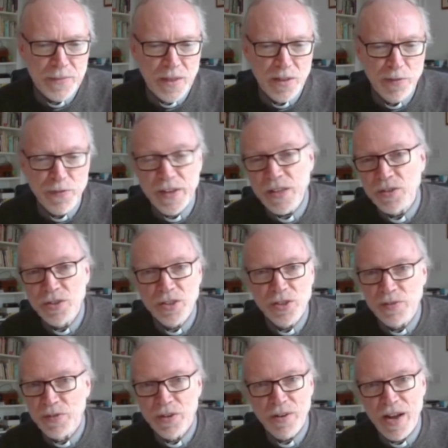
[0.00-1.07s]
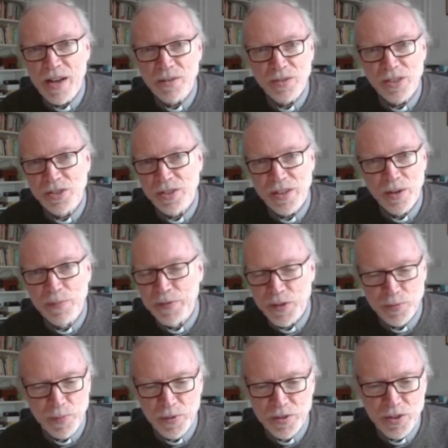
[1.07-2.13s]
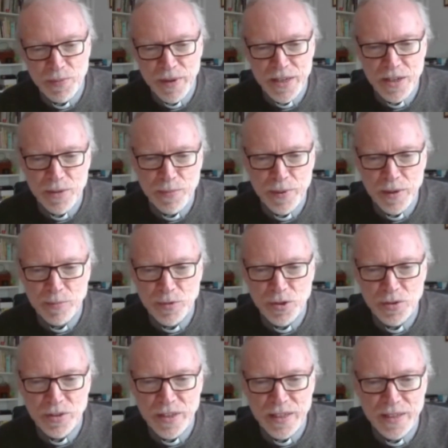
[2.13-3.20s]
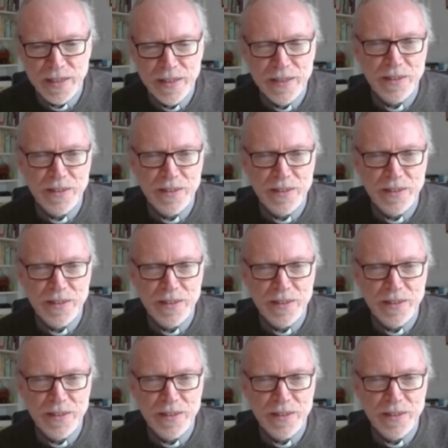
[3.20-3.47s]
And the fickleness of the crowd is the obvious point to make on Palm Sunday,